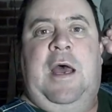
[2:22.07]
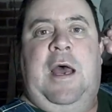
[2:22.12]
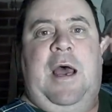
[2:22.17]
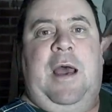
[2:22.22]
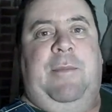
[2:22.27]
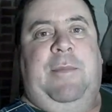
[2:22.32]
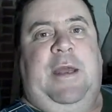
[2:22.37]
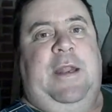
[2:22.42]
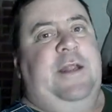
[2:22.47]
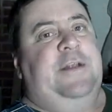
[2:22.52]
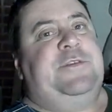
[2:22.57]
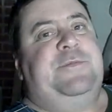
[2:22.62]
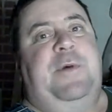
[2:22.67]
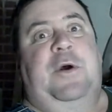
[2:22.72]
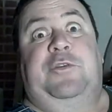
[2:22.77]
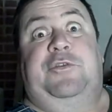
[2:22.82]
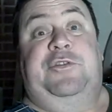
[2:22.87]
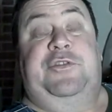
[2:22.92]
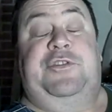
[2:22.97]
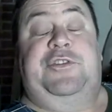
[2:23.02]
I mean, it's
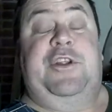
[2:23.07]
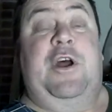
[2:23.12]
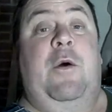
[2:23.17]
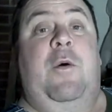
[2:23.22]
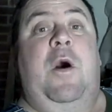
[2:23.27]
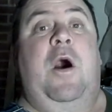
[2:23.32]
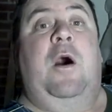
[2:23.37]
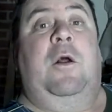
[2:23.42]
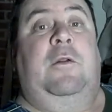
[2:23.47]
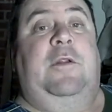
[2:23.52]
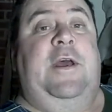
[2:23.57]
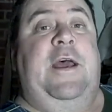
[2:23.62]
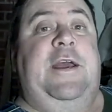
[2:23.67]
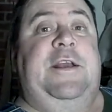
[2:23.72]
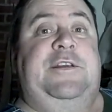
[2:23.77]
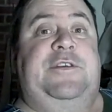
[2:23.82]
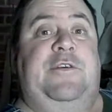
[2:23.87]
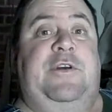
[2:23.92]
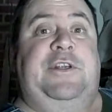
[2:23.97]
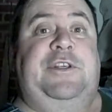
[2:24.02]
supposed to snow all
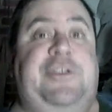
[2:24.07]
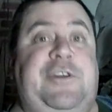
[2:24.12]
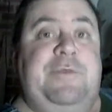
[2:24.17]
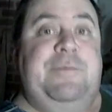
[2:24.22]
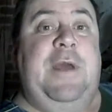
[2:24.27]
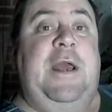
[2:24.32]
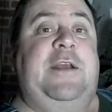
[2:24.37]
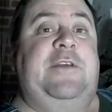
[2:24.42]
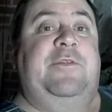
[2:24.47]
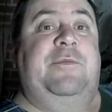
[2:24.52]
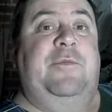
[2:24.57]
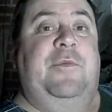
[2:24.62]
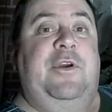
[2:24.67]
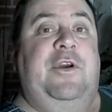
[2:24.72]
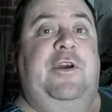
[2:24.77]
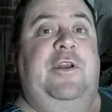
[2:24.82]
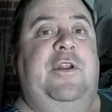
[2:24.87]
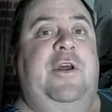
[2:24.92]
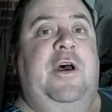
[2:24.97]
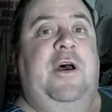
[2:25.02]
day, so it should make some
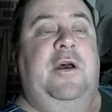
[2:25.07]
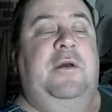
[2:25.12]
good